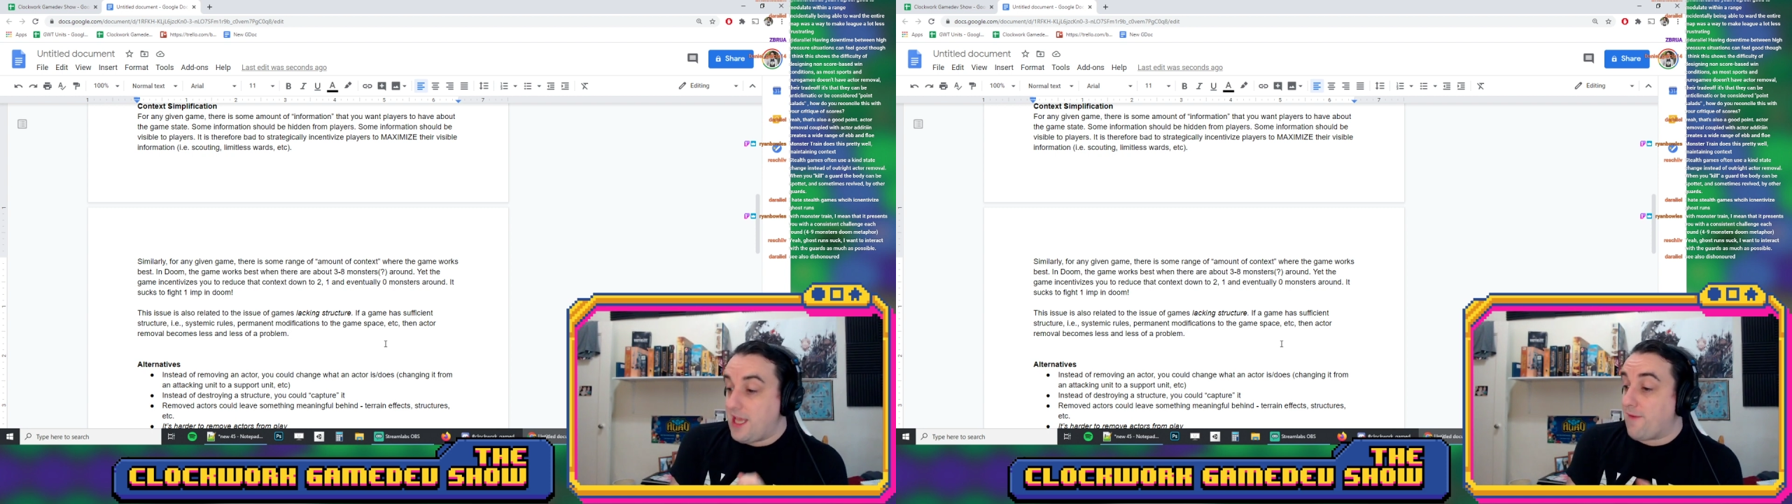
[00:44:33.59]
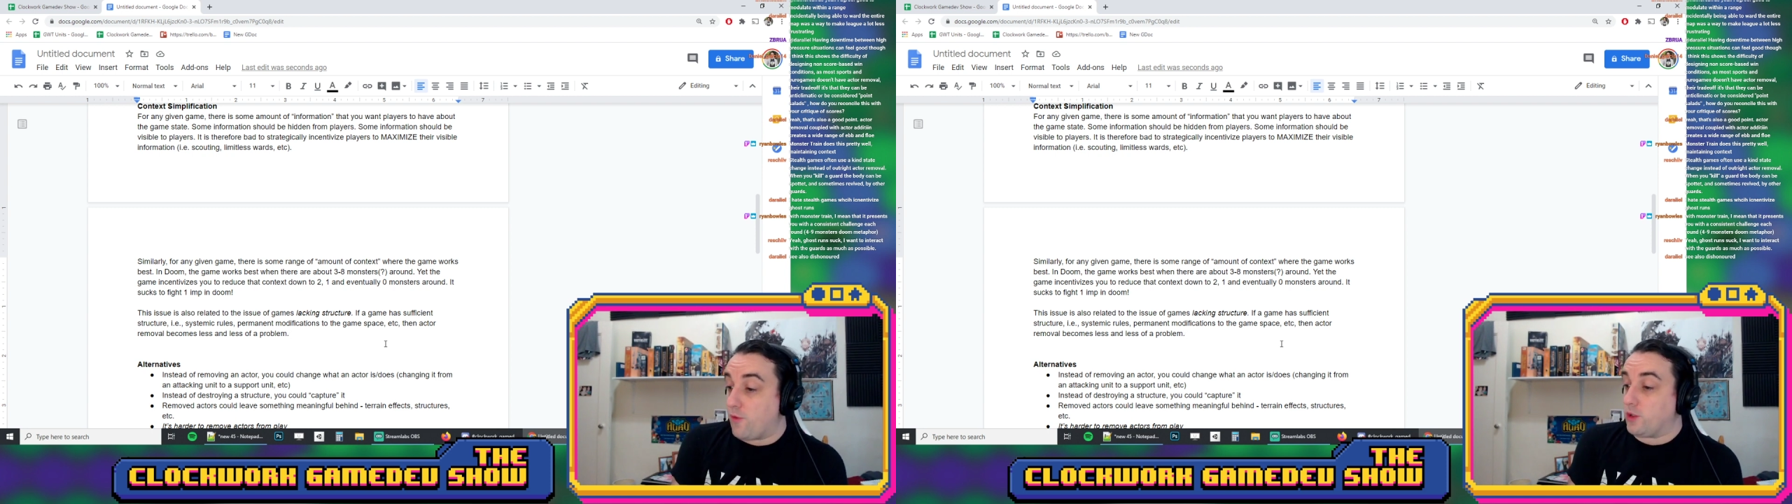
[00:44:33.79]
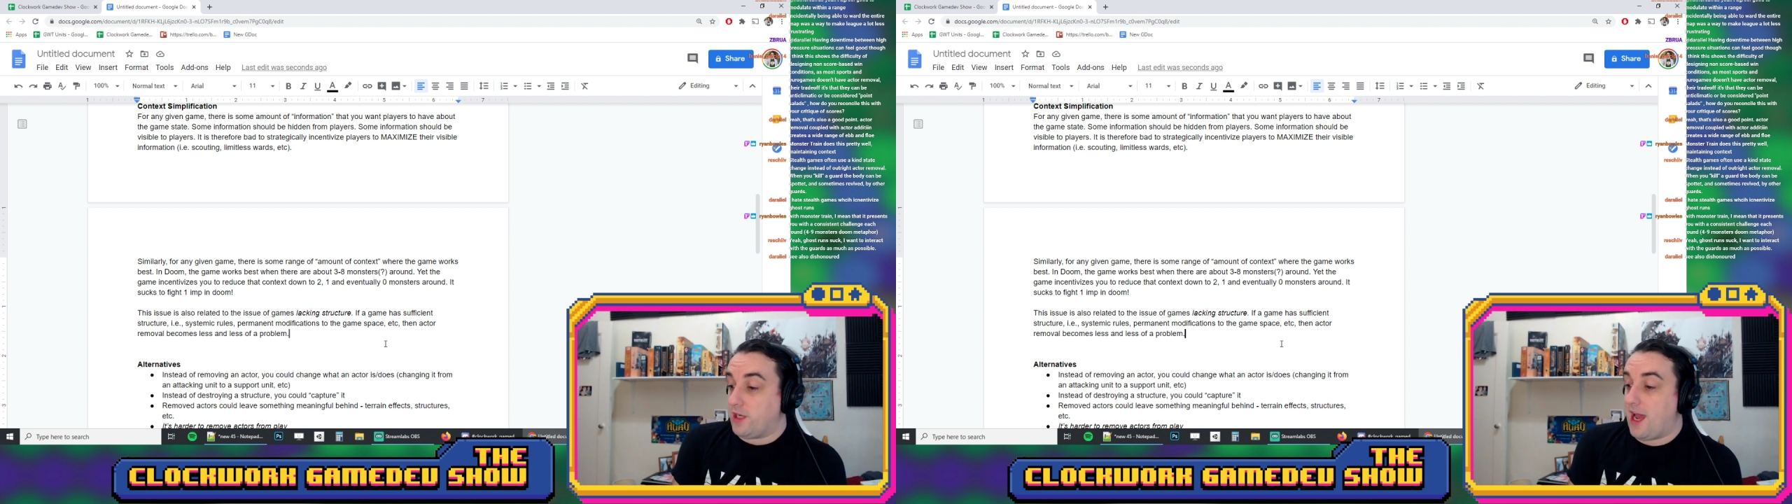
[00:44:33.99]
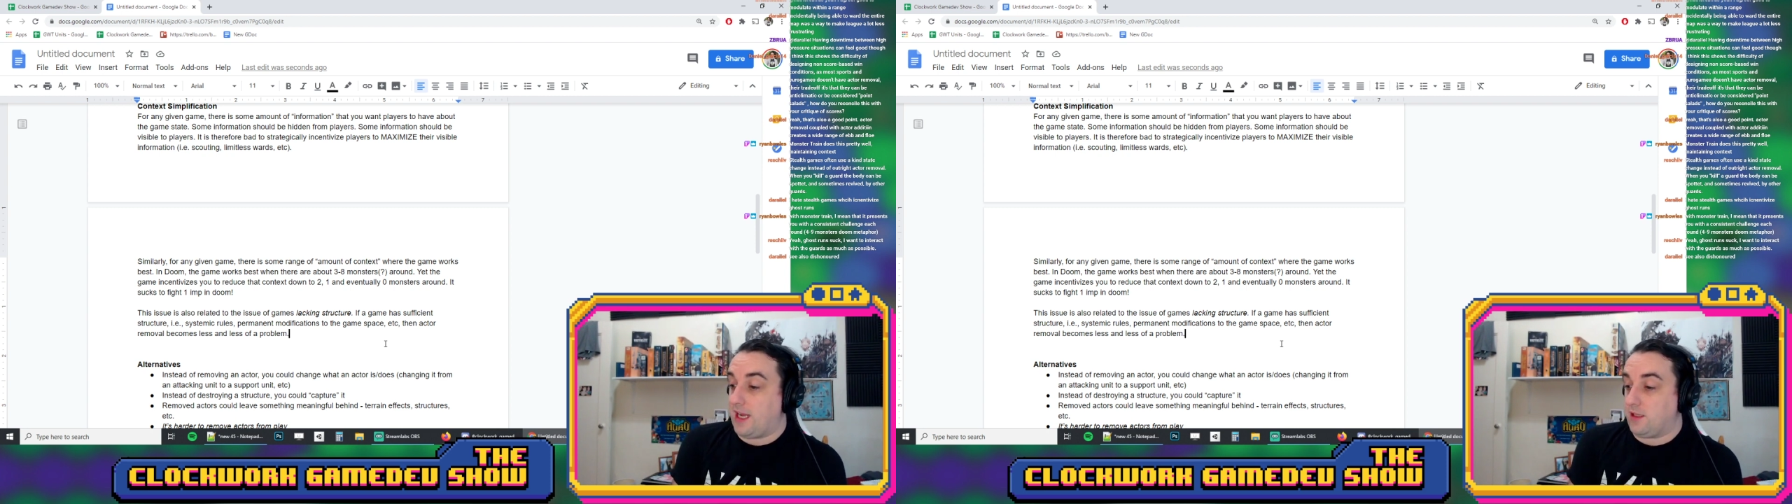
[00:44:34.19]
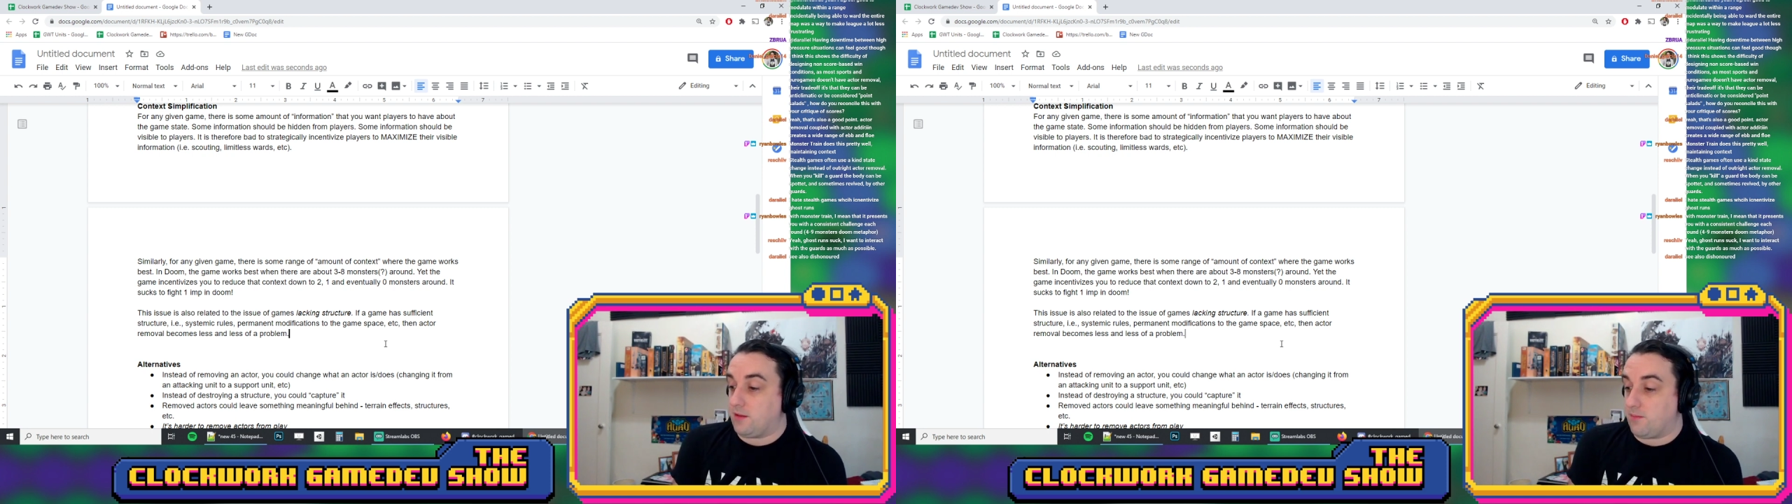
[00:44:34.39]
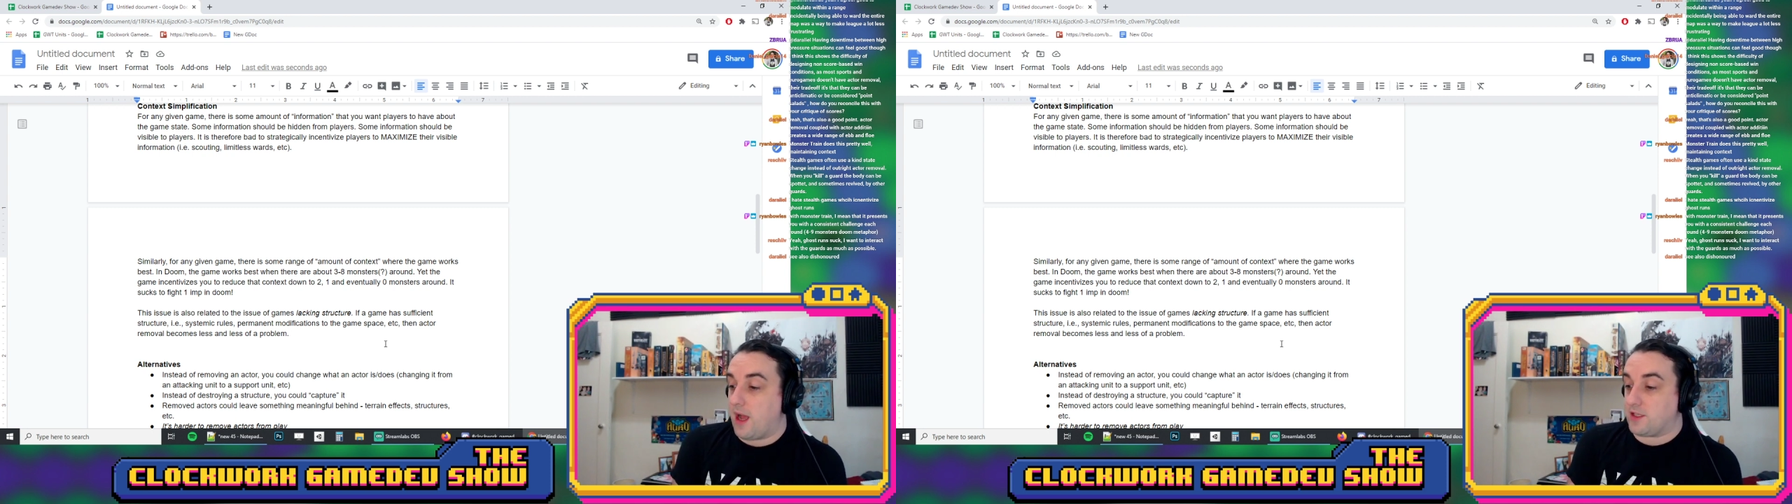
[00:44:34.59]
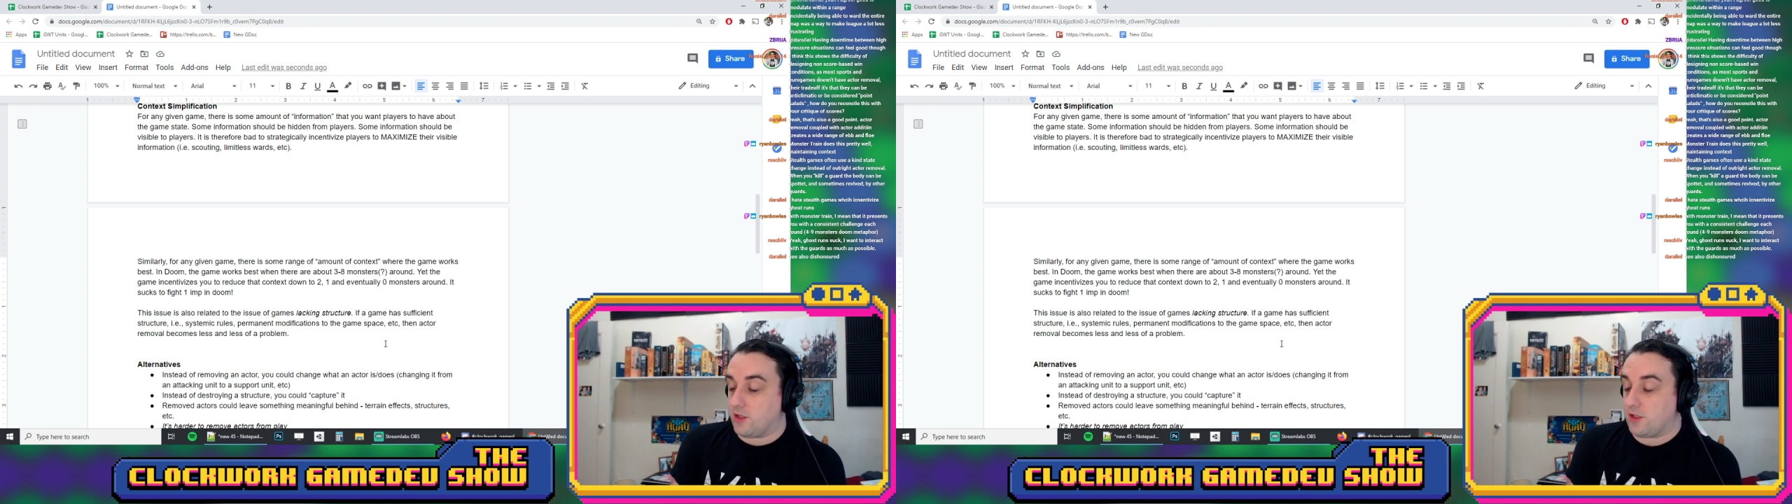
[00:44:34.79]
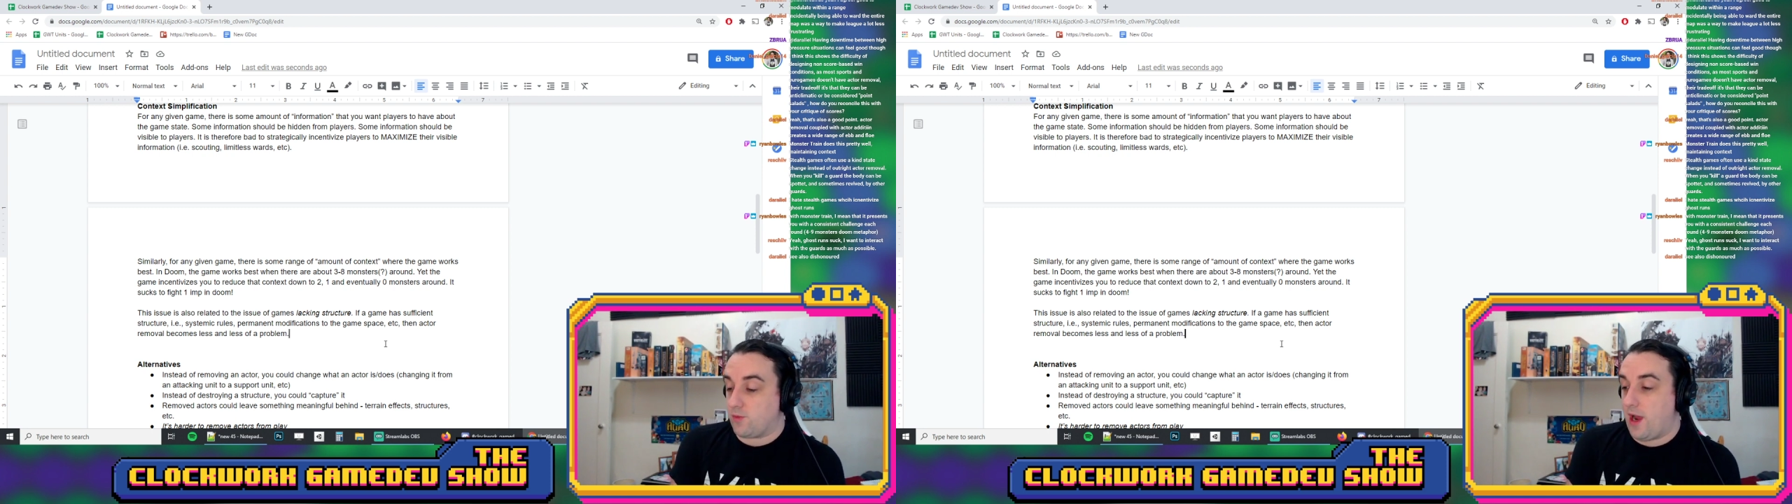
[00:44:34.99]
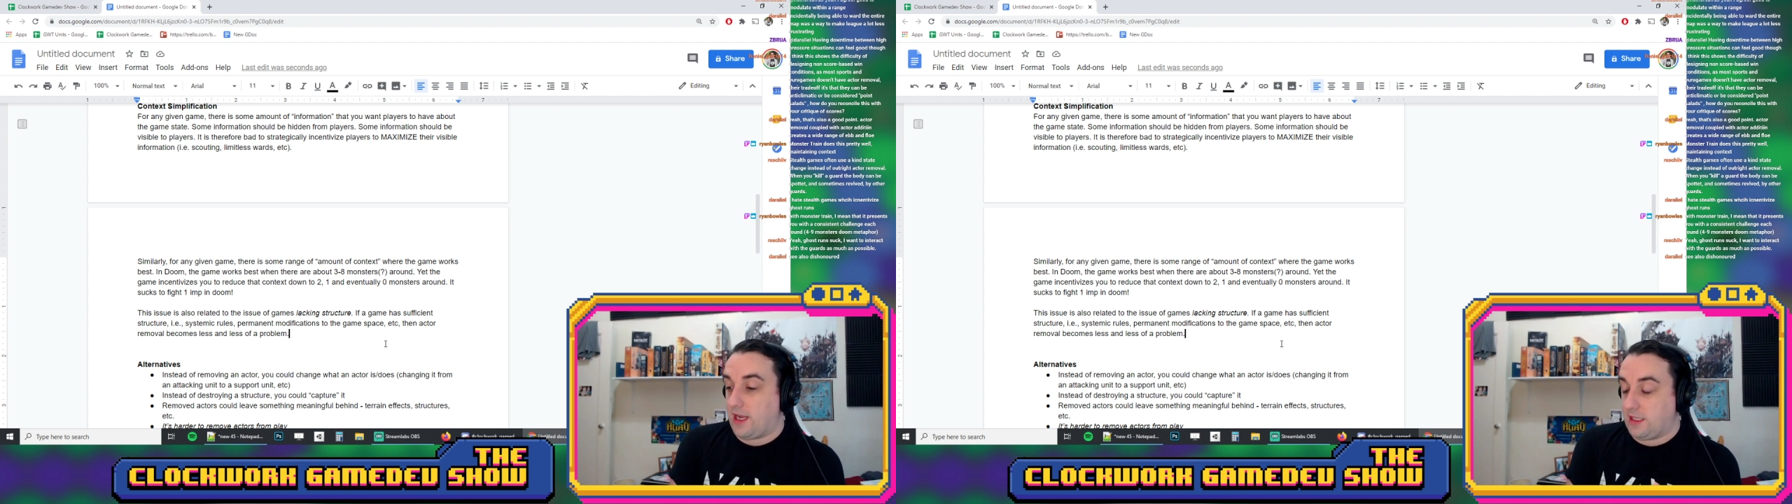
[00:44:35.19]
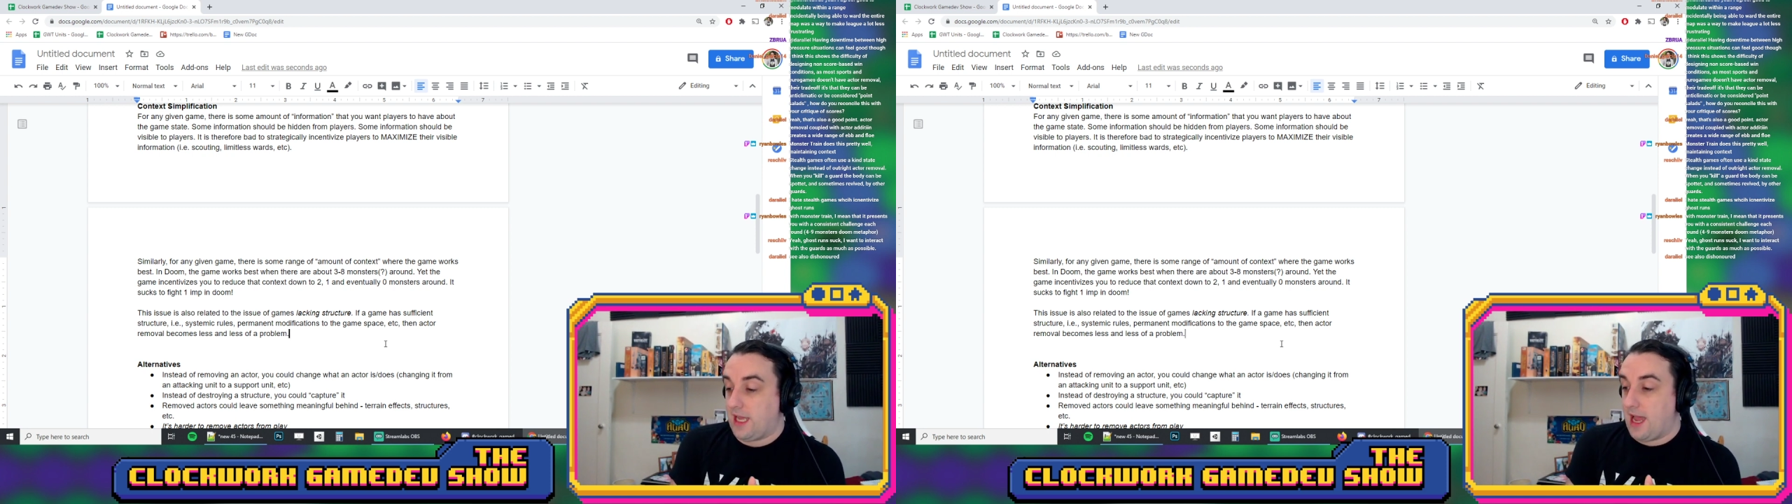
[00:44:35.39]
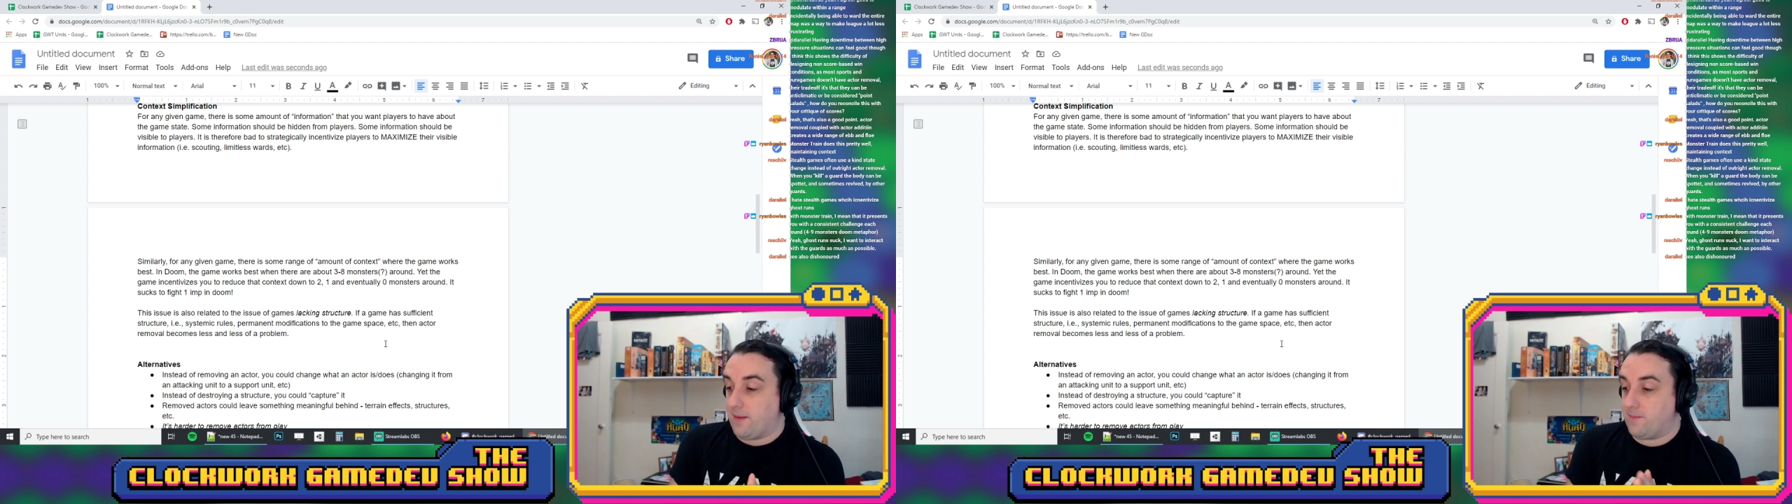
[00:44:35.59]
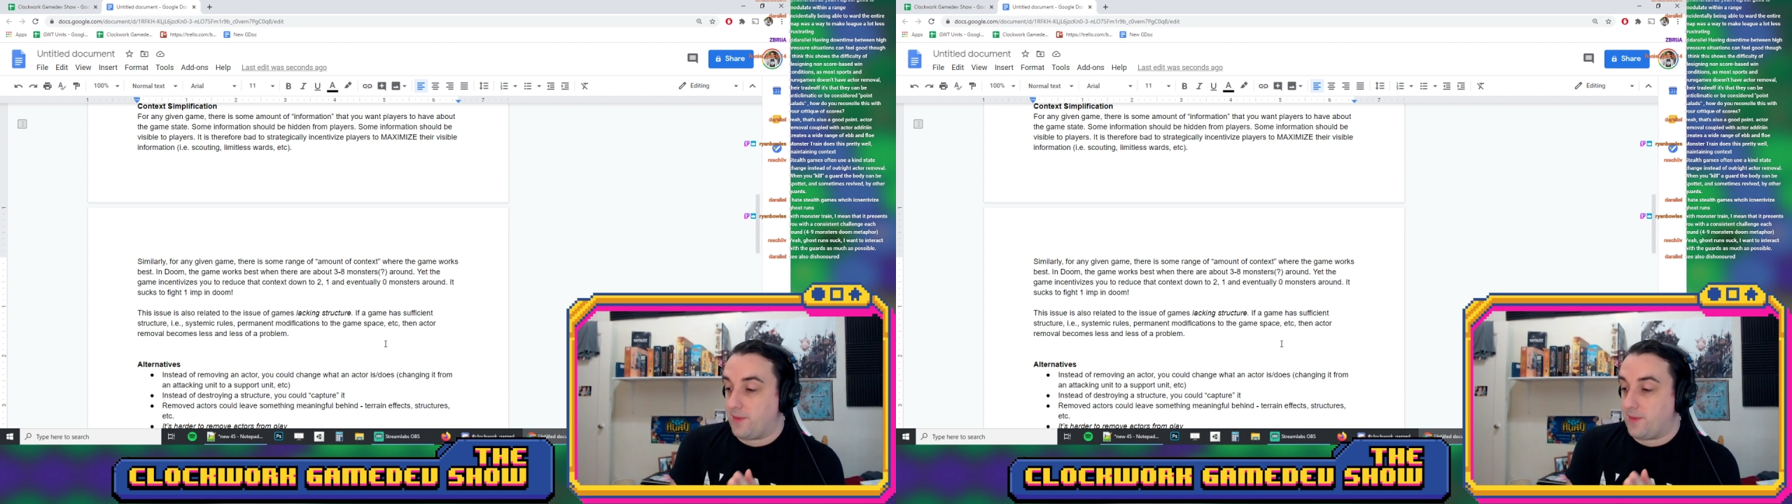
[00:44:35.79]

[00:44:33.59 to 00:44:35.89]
Yeah, 4 to 9 monsters, right, yeah.